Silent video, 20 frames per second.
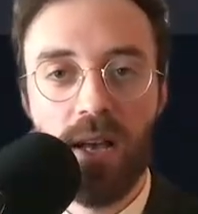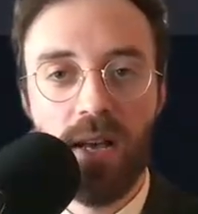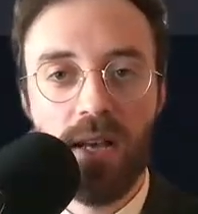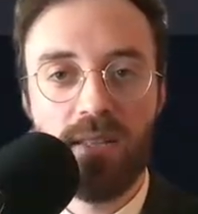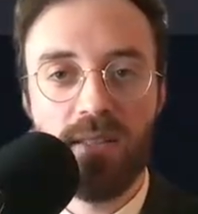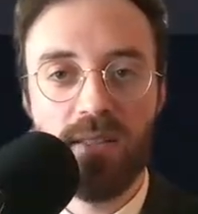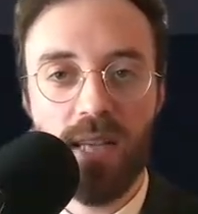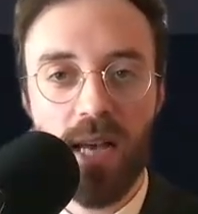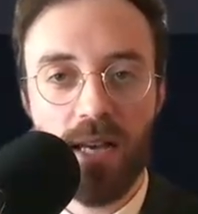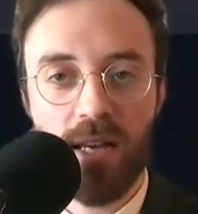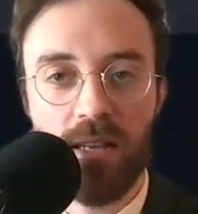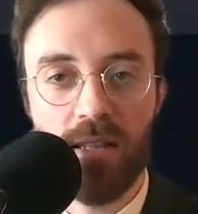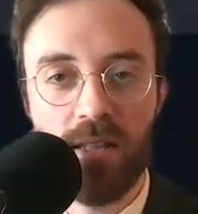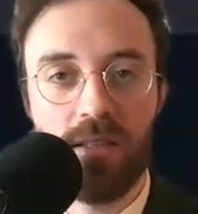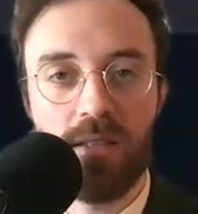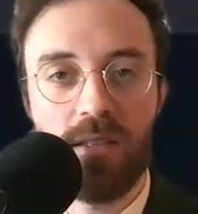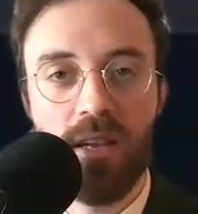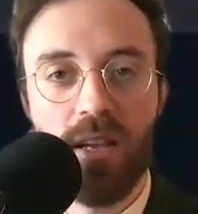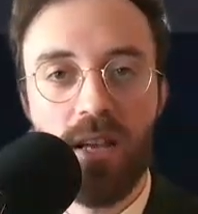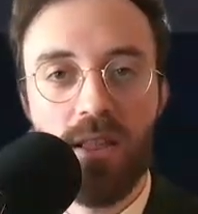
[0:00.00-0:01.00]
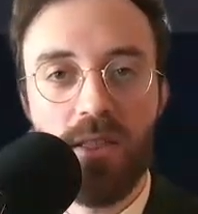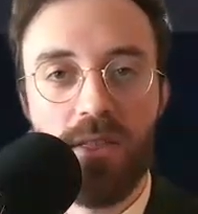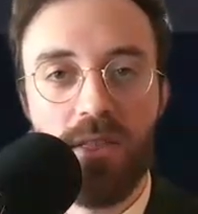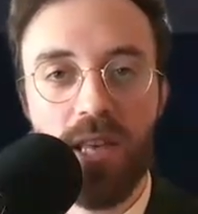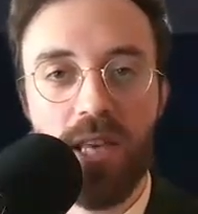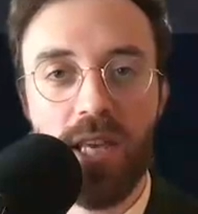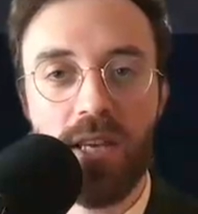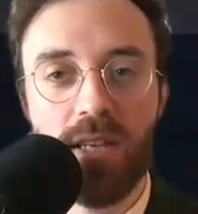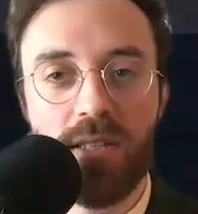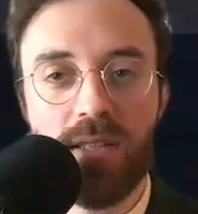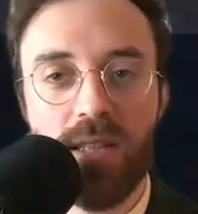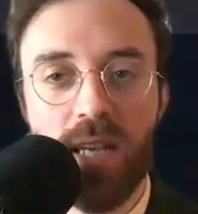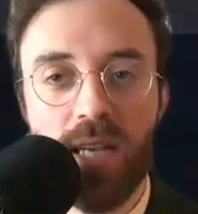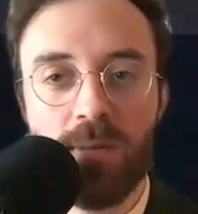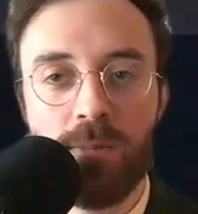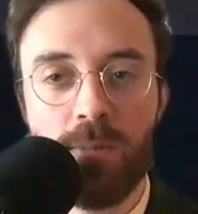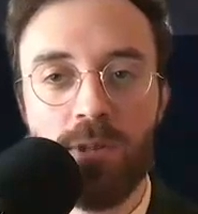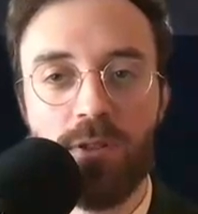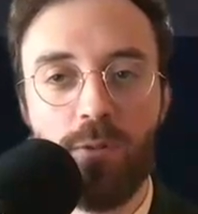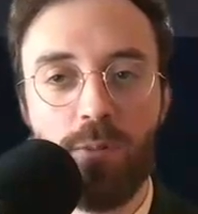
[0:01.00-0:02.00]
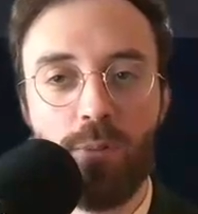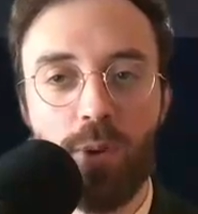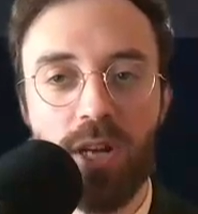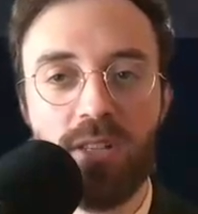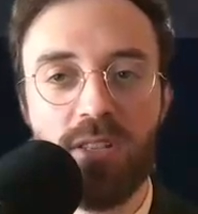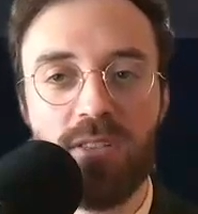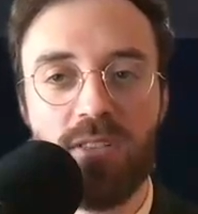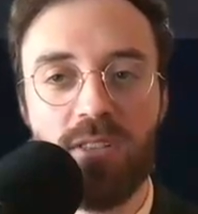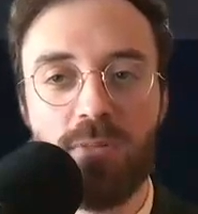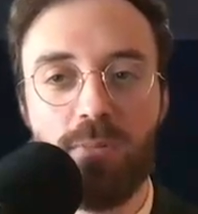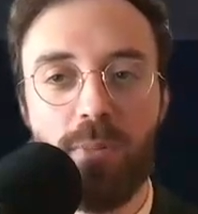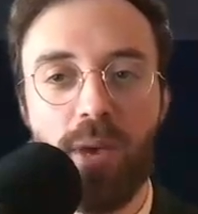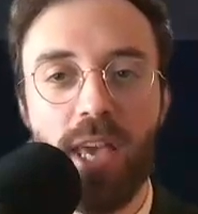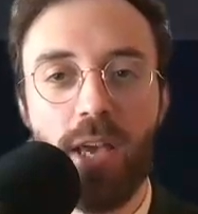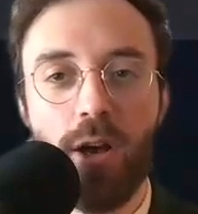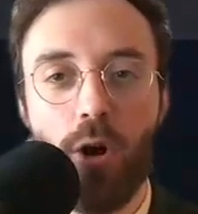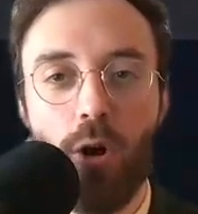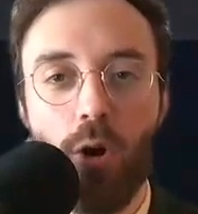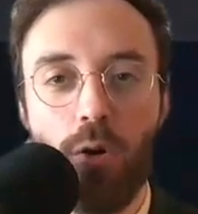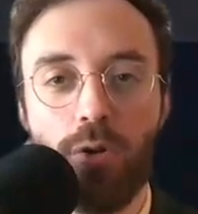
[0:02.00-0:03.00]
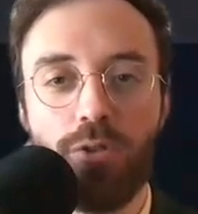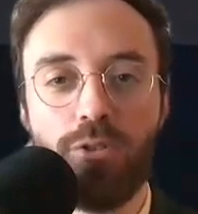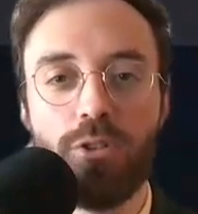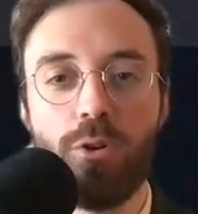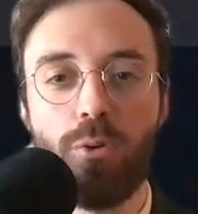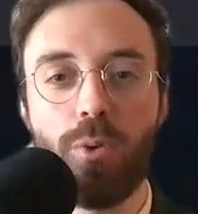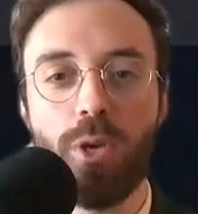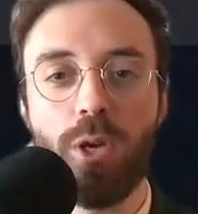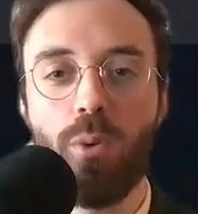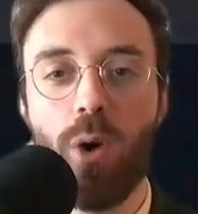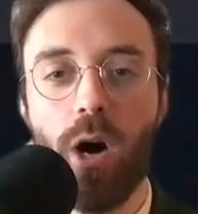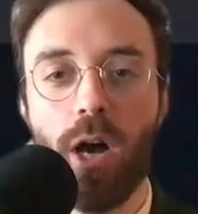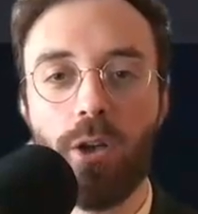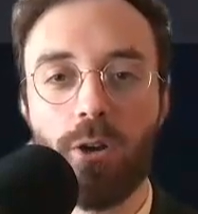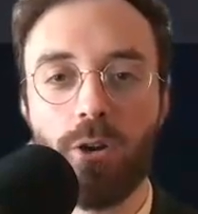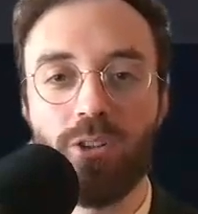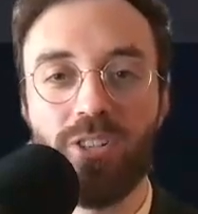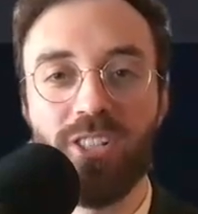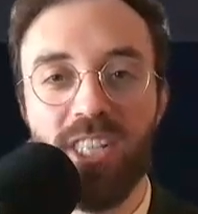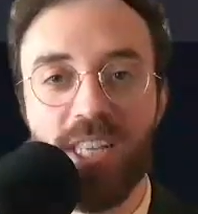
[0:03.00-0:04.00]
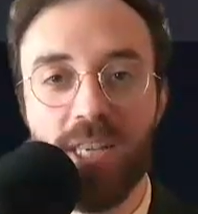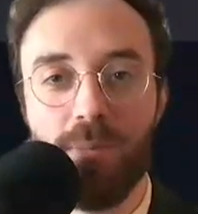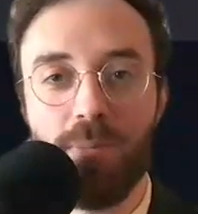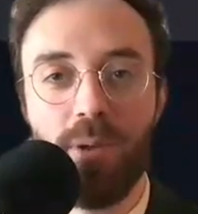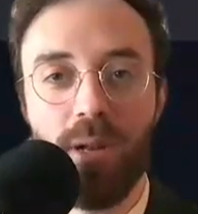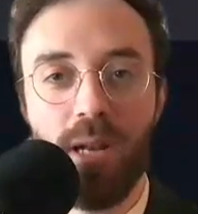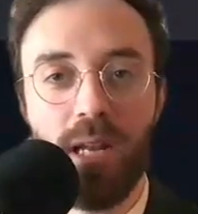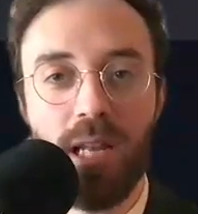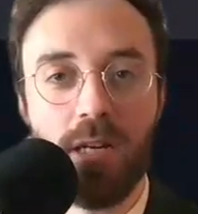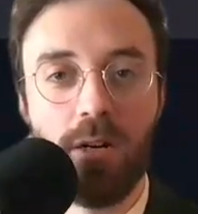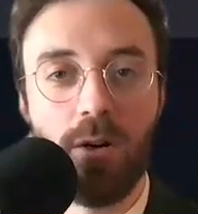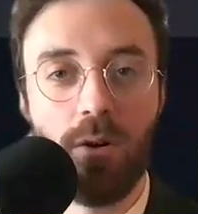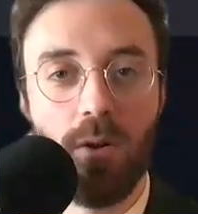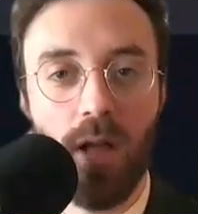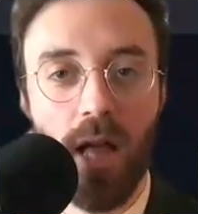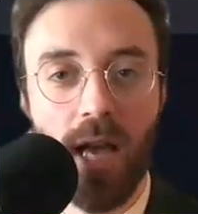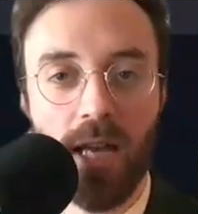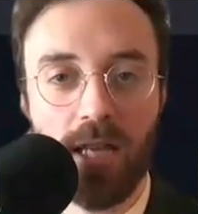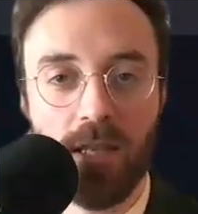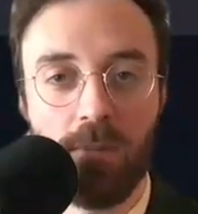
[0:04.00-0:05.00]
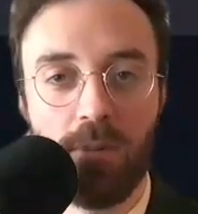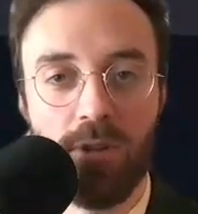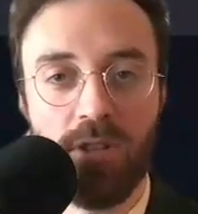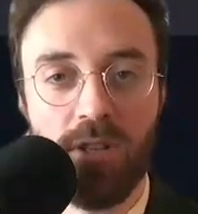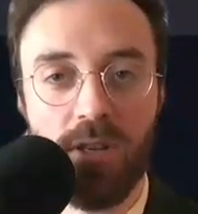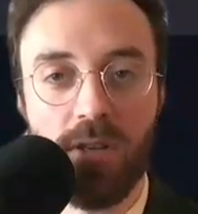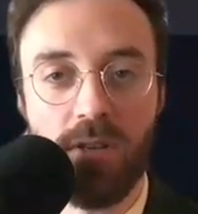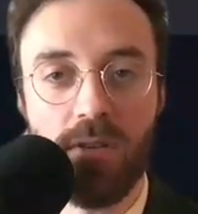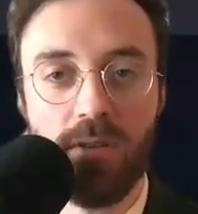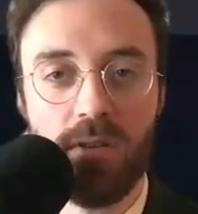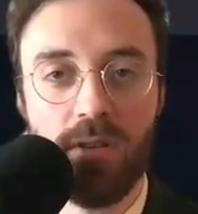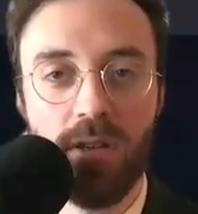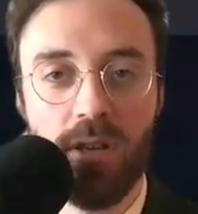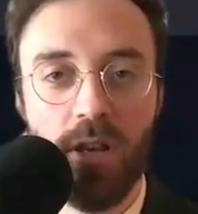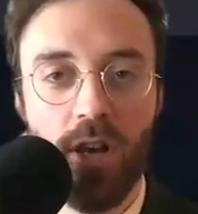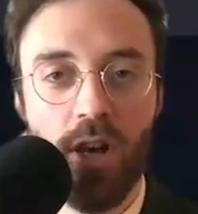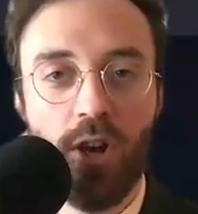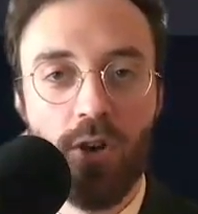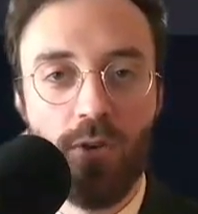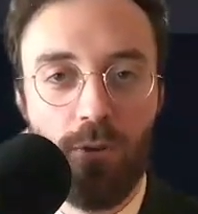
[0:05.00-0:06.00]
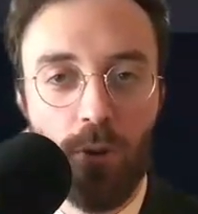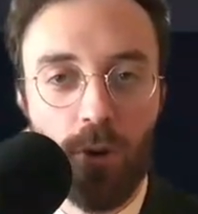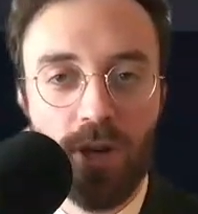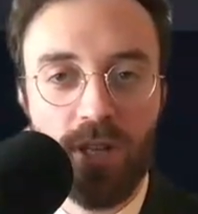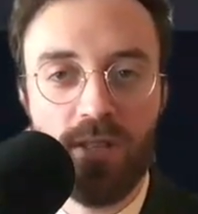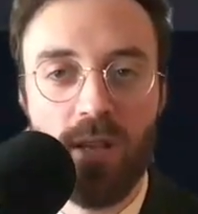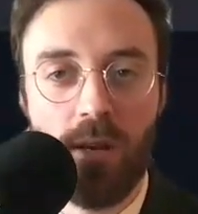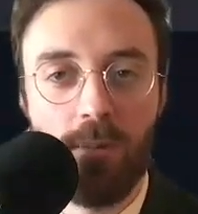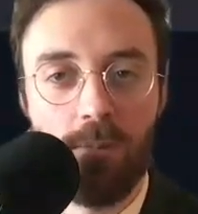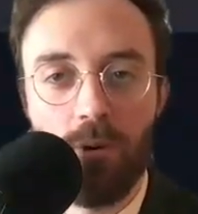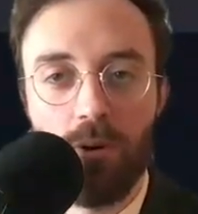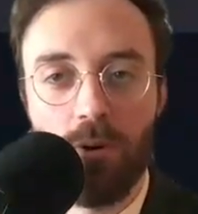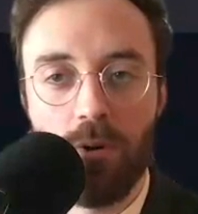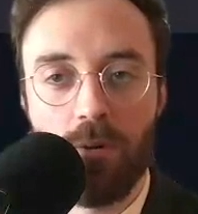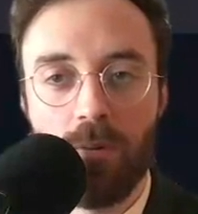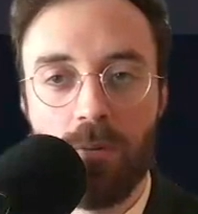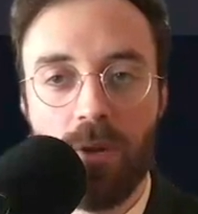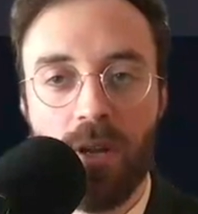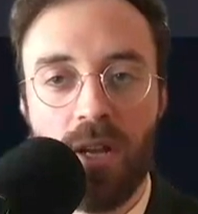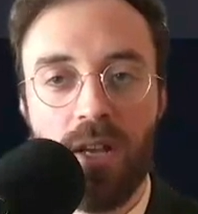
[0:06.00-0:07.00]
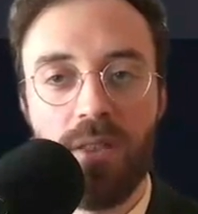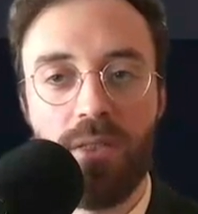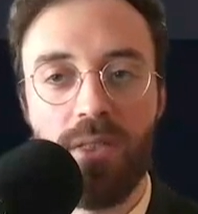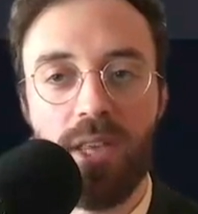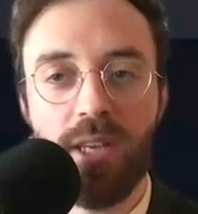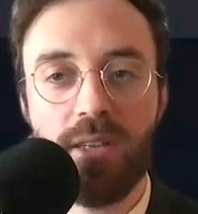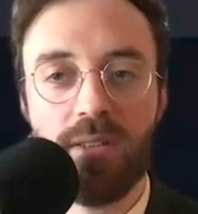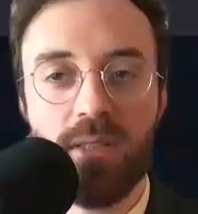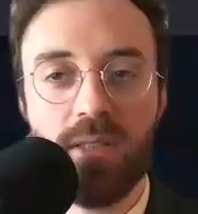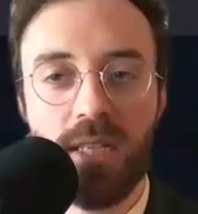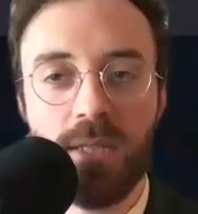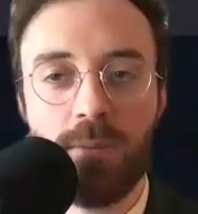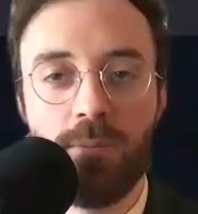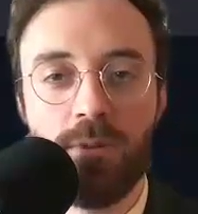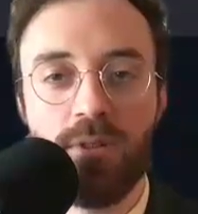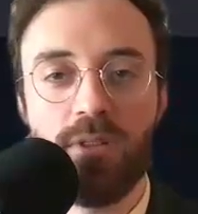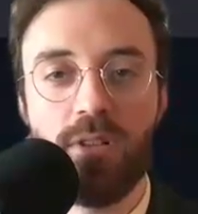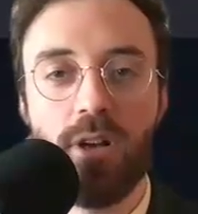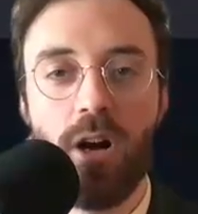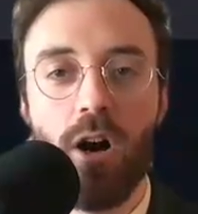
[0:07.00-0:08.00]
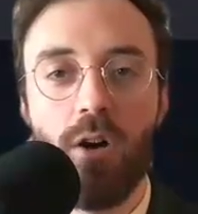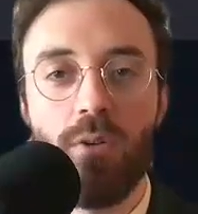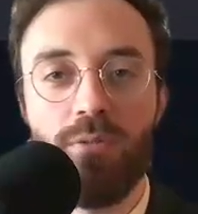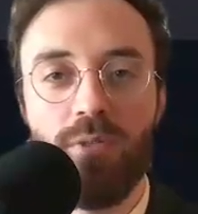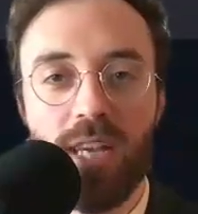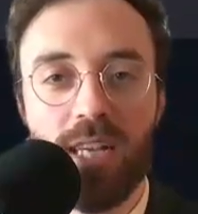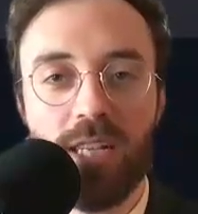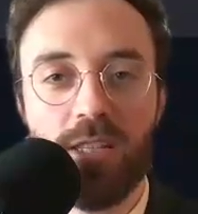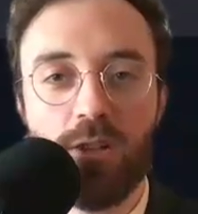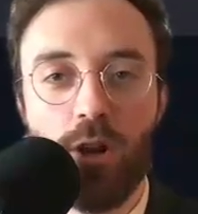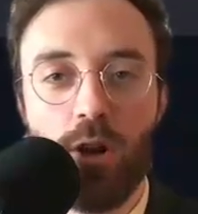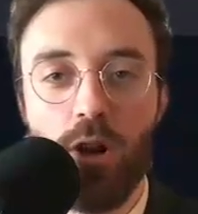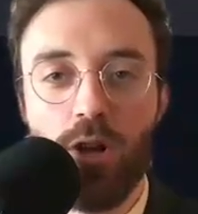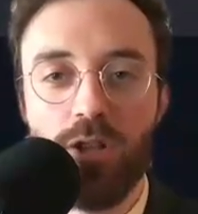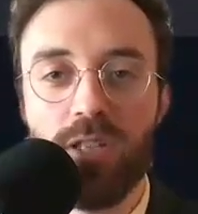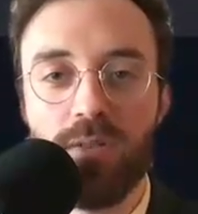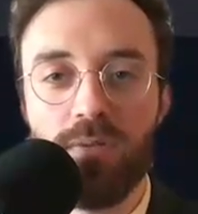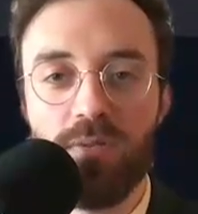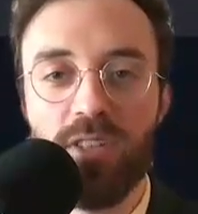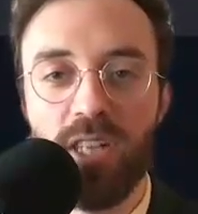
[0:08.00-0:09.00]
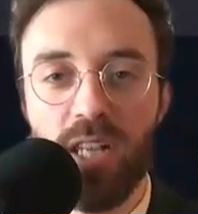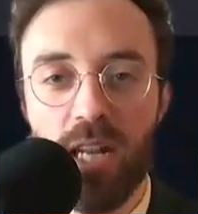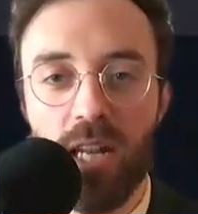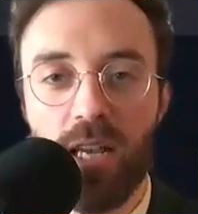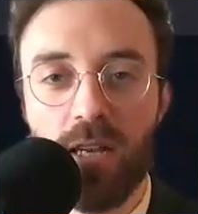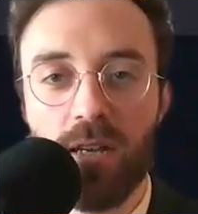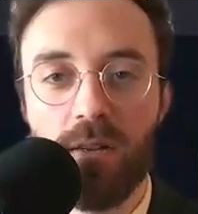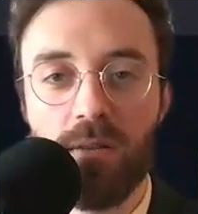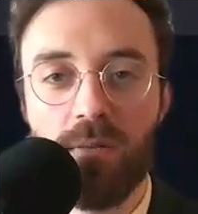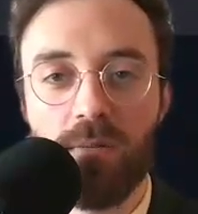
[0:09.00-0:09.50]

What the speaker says: Second, the assessment of practices may also require deep legal expertise. For example, the assessment of exclusive dealing